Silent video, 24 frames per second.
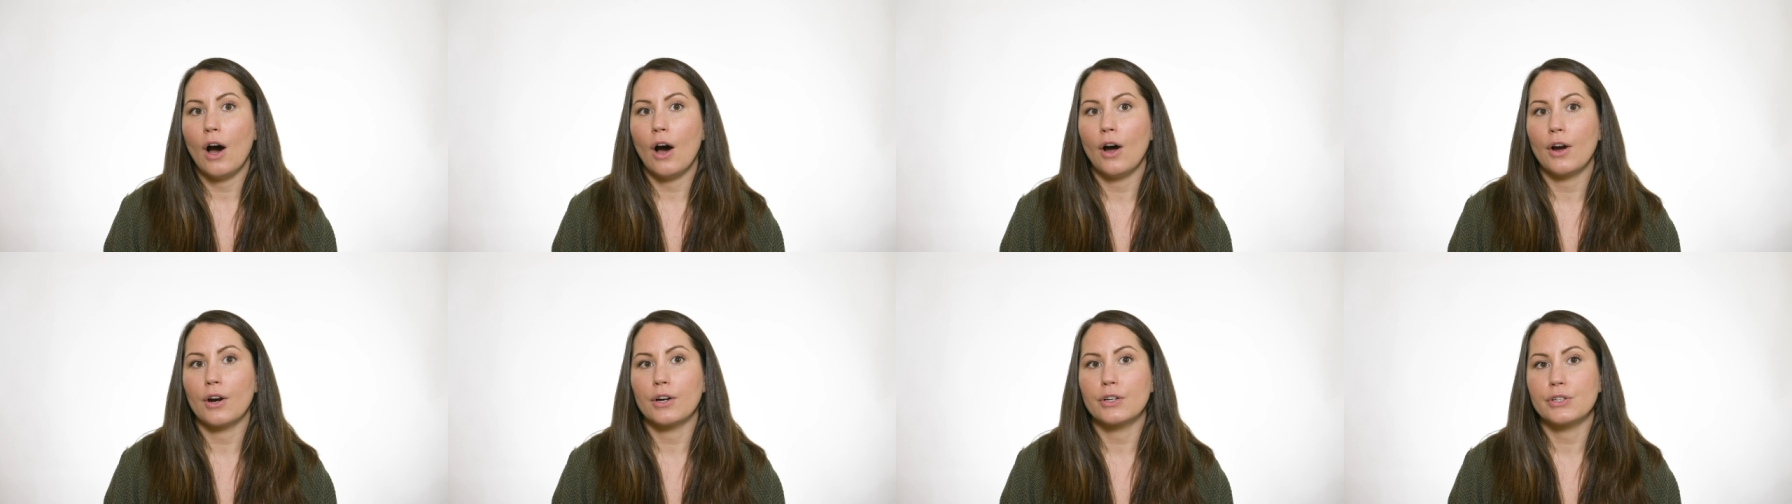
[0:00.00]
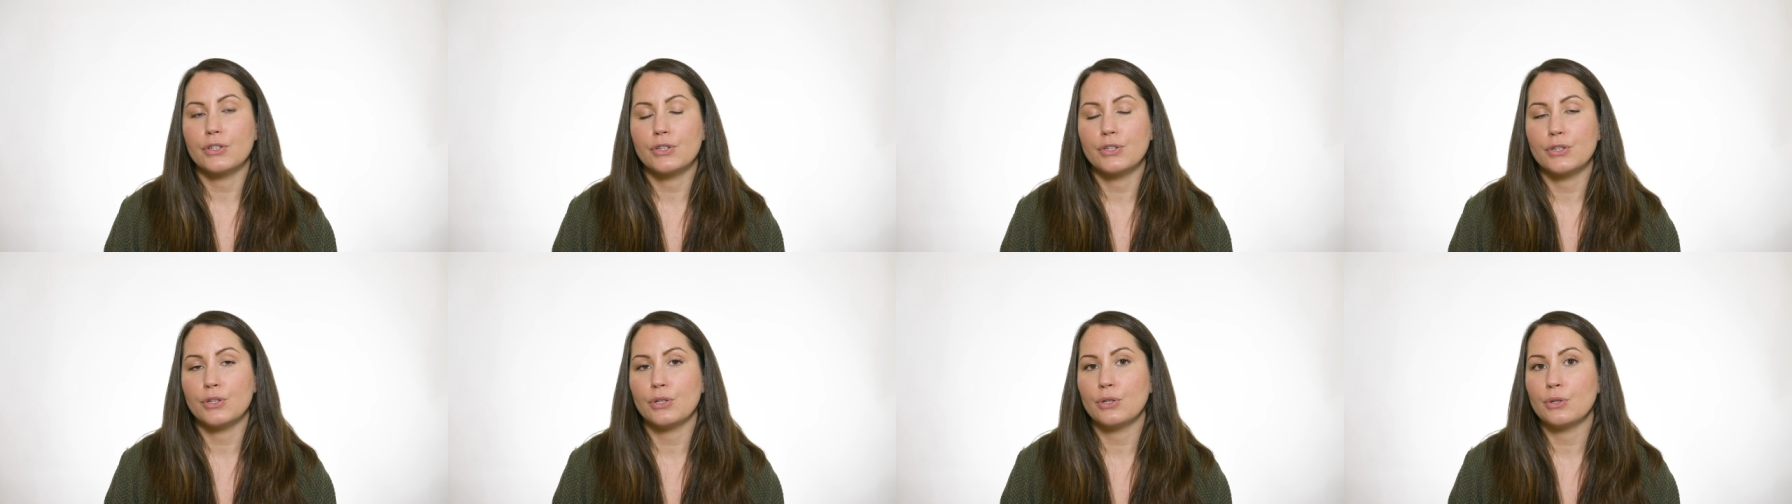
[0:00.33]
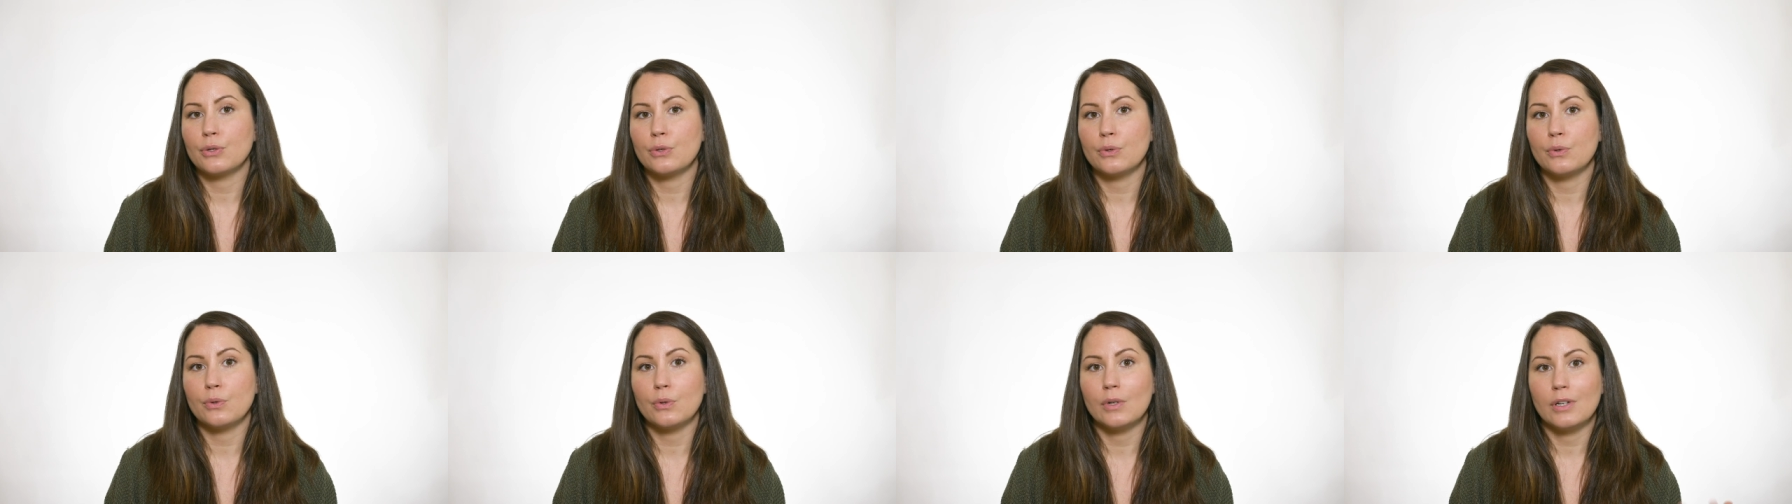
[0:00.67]
are
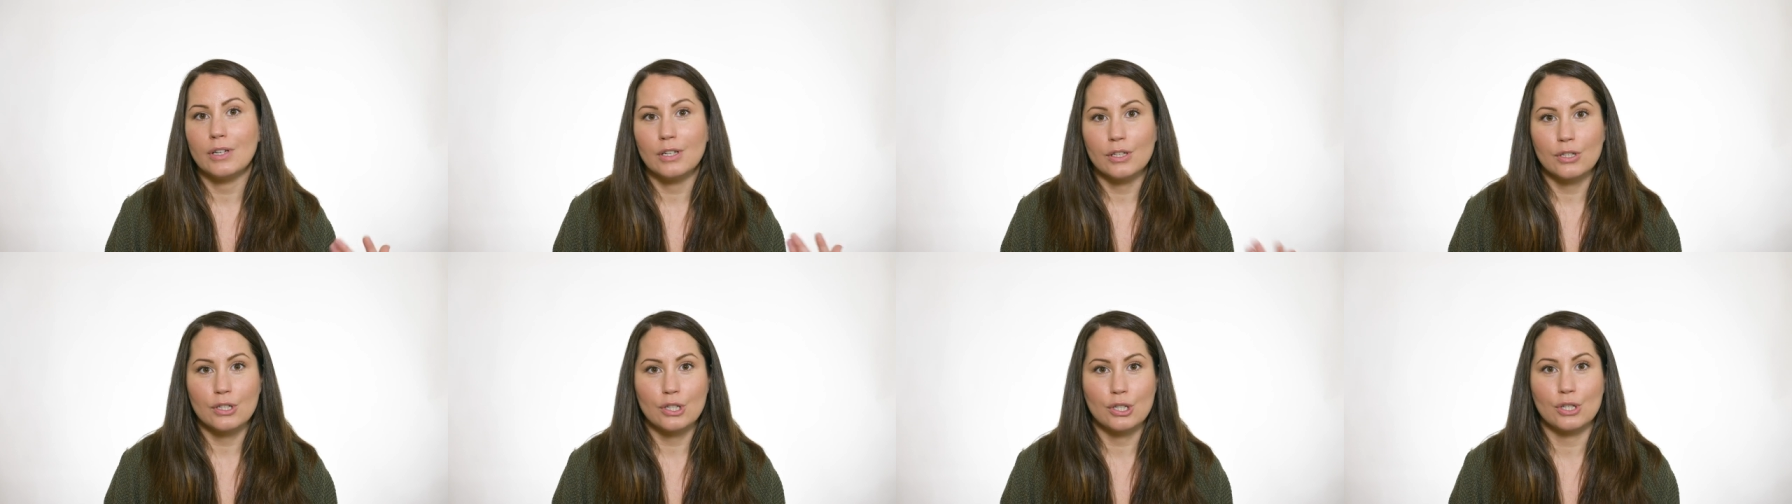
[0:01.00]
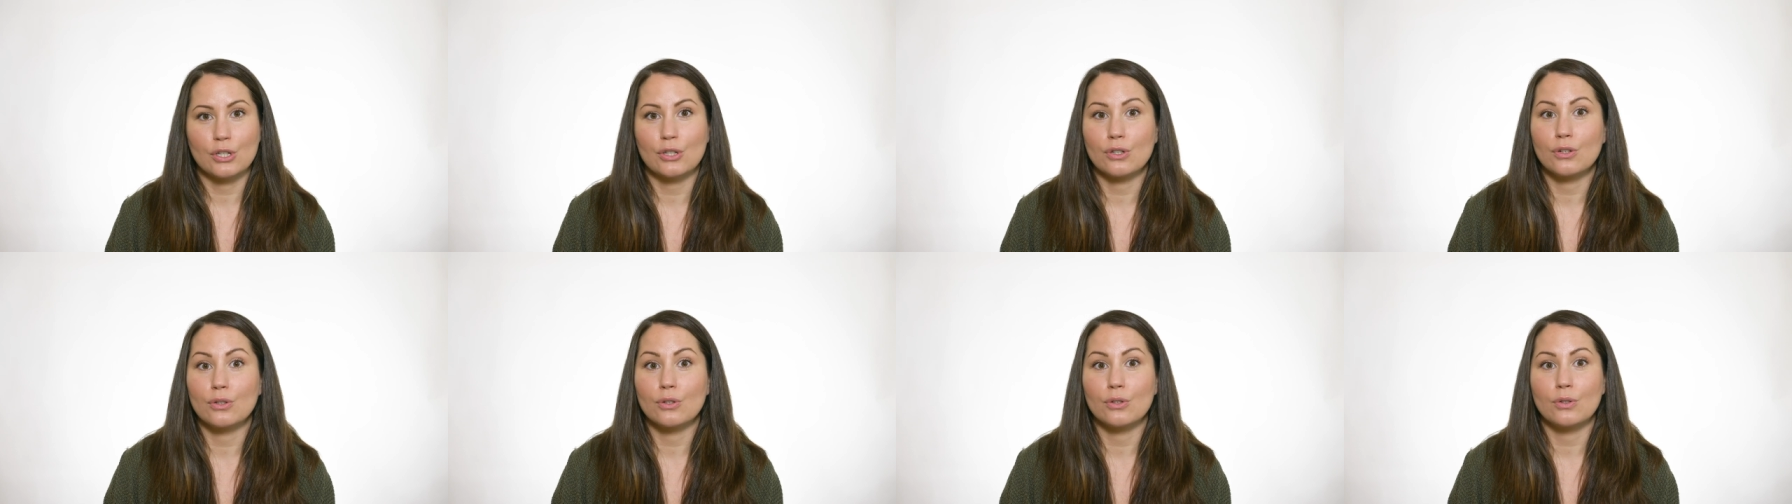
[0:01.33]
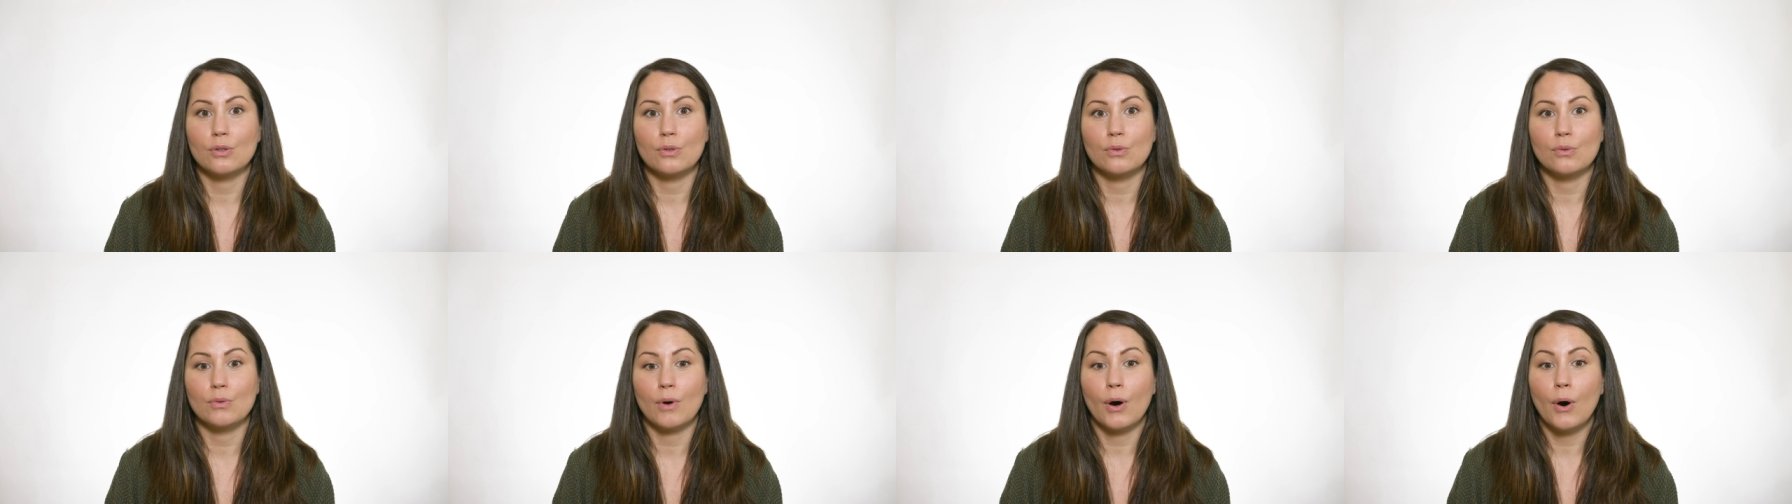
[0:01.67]
due
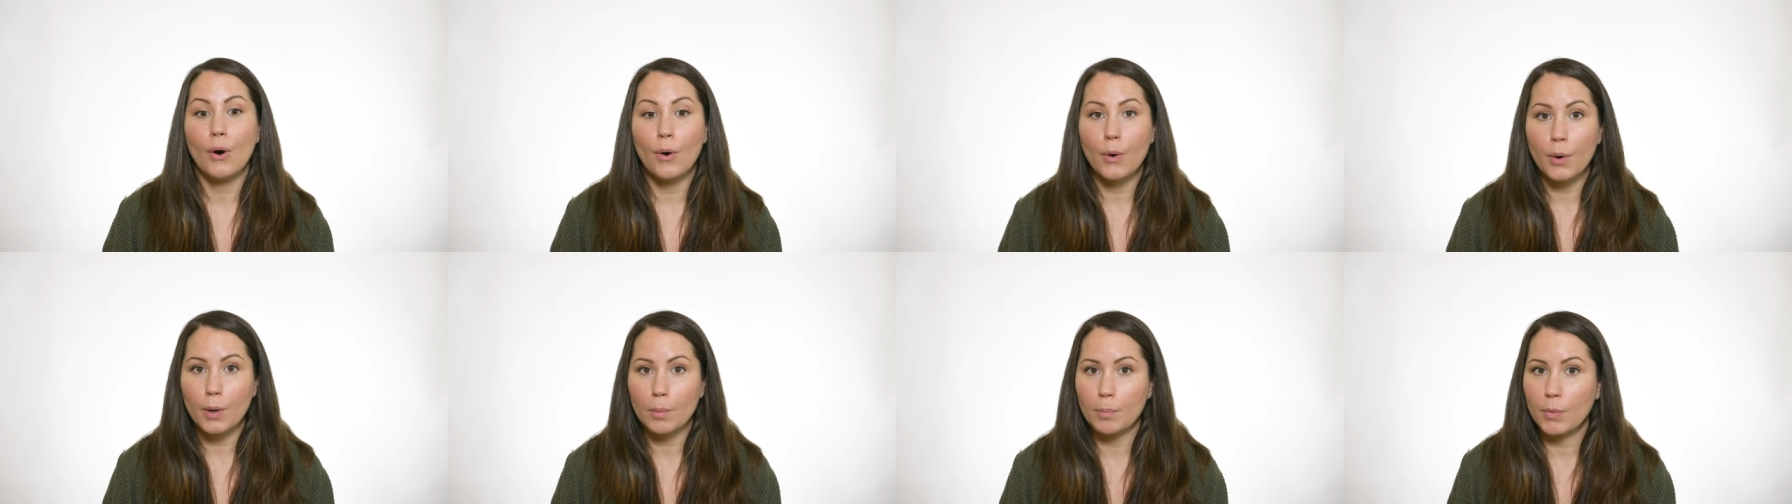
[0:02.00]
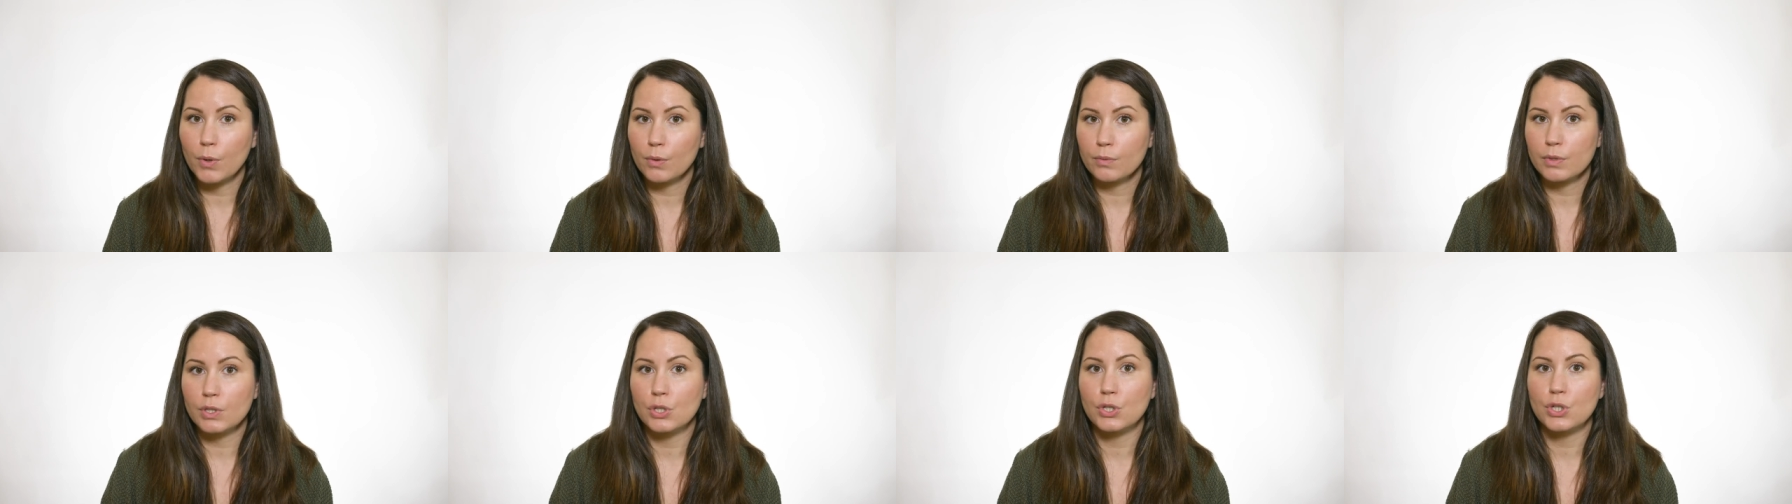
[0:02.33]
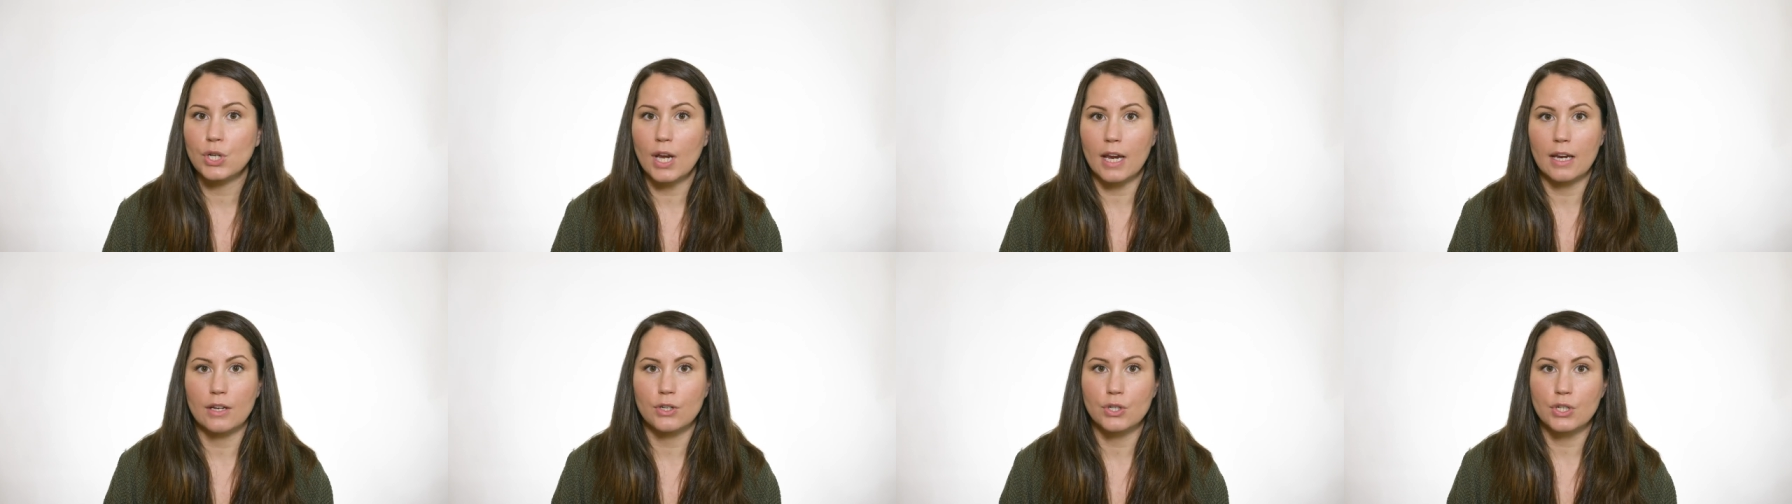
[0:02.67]
to hormones
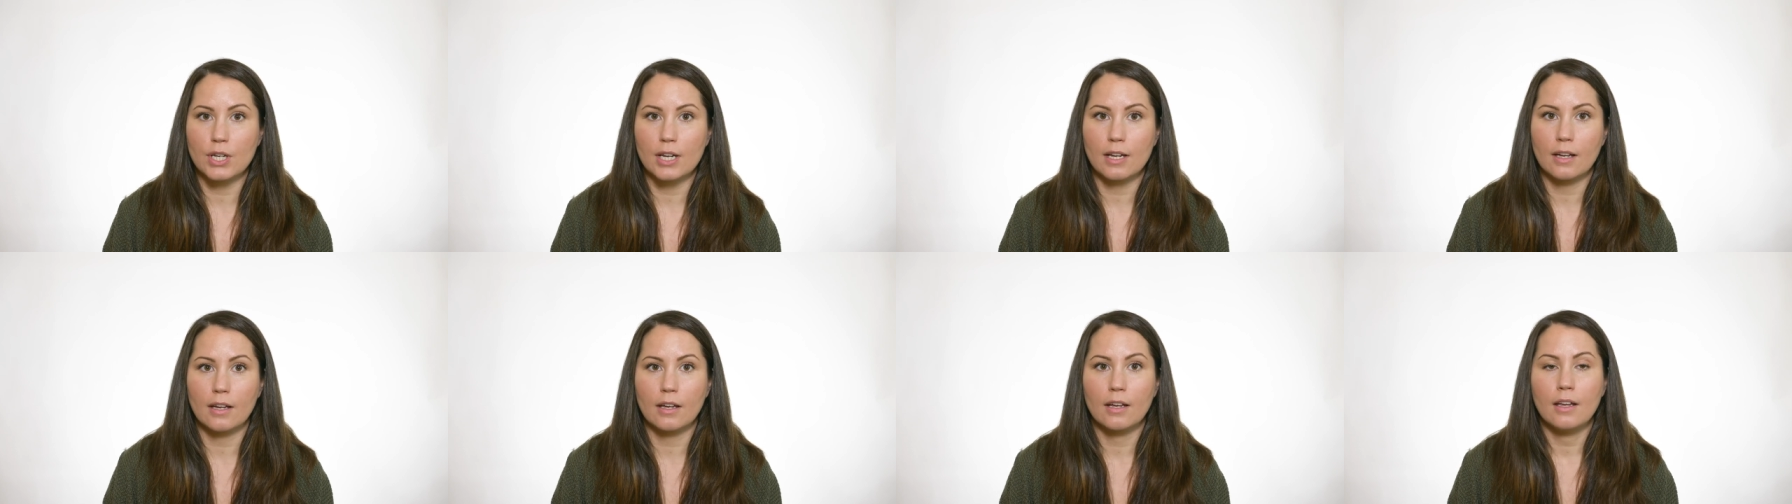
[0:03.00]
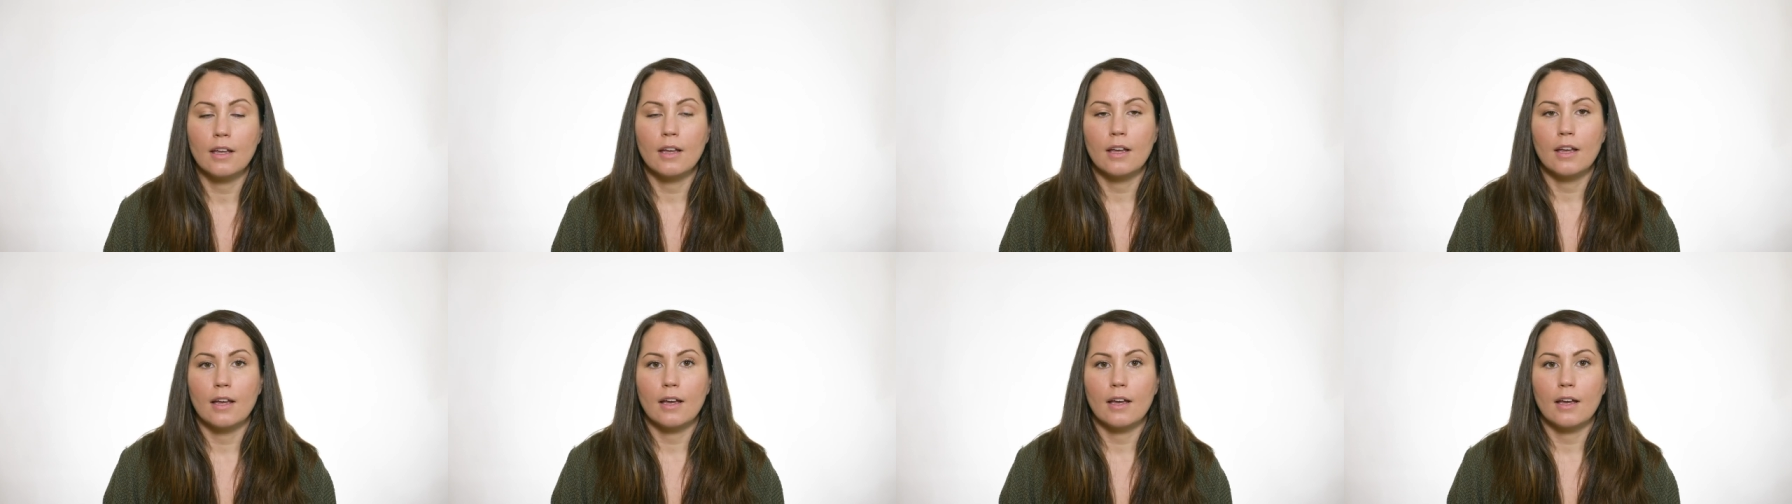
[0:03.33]
changing.